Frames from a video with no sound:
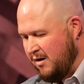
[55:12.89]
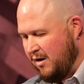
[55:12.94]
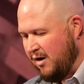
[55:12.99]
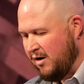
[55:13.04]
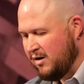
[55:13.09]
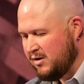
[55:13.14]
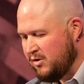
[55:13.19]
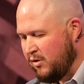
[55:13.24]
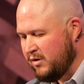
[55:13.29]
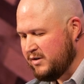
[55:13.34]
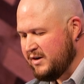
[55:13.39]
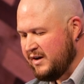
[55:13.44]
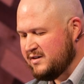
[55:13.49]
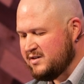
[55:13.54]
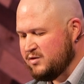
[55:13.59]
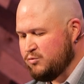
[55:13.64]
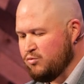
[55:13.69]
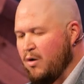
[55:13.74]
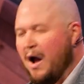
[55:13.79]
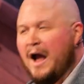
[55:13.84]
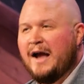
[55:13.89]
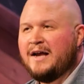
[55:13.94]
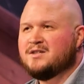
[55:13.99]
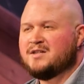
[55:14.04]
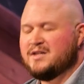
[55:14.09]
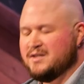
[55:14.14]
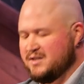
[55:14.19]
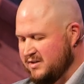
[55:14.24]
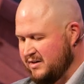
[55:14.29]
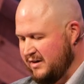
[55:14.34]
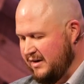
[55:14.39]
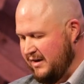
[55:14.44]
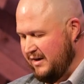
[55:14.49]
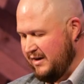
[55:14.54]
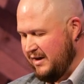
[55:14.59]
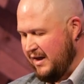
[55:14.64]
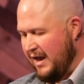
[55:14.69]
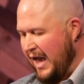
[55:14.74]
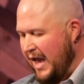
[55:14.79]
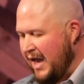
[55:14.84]
Our Lord gets
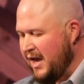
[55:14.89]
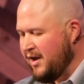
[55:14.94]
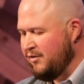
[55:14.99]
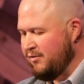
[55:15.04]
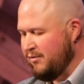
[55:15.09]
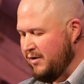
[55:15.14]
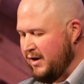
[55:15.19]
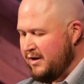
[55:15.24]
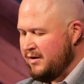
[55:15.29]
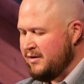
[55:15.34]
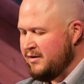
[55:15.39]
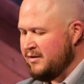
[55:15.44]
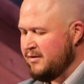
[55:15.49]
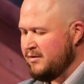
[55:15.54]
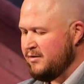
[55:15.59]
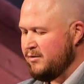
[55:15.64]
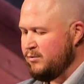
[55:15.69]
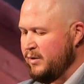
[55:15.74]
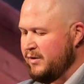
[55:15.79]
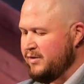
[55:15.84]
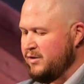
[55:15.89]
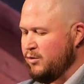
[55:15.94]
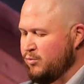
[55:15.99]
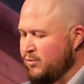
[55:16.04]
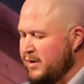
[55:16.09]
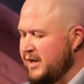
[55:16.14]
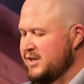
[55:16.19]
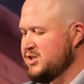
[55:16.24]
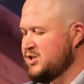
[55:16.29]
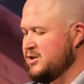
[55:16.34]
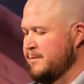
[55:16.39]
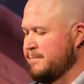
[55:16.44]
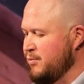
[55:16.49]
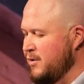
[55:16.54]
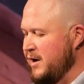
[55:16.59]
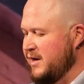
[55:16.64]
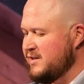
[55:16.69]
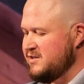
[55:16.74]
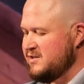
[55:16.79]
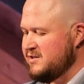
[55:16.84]
righteously angry when the rich
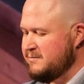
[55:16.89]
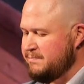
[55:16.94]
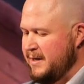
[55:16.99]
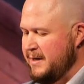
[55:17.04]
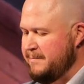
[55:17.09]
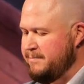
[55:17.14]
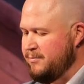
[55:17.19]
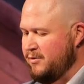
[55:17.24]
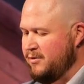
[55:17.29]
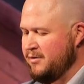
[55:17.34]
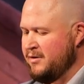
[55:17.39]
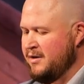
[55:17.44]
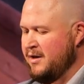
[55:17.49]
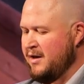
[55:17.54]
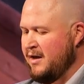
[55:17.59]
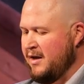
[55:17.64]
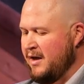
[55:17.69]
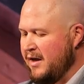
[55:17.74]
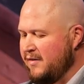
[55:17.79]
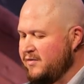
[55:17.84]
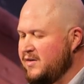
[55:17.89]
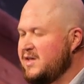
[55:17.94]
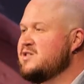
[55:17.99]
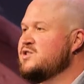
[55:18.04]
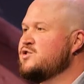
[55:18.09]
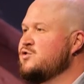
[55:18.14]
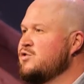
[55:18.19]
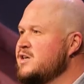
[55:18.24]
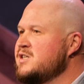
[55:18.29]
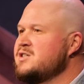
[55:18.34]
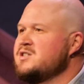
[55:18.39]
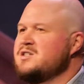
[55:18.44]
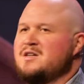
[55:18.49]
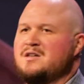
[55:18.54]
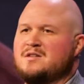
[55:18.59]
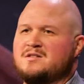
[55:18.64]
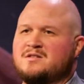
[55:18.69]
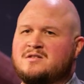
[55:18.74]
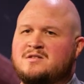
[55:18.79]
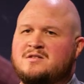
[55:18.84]
oppress his people and these
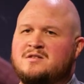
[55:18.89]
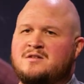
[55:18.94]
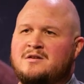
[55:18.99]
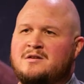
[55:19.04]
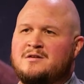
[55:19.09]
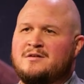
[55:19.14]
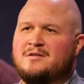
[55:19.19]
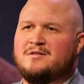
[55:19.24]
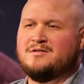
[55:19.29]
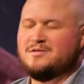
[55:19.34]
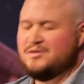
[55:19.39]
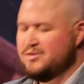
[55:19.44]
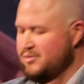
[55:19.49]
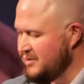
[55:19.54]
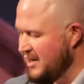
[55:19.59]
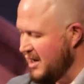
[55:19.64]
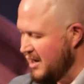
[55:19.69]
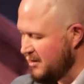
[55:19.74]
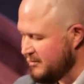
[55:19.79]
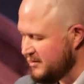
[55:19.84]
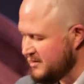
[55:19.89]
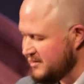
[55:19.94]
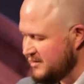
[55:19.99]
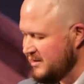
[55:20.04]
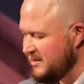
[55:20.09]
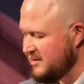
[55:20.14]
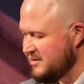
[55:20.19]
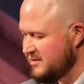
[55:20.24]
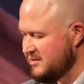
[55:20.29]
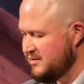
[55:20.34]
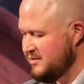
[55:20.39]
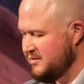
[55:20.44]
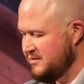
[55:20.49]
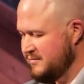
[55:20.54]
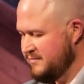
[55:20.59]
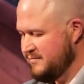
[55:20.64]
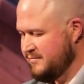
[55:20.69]
Christians do not resist.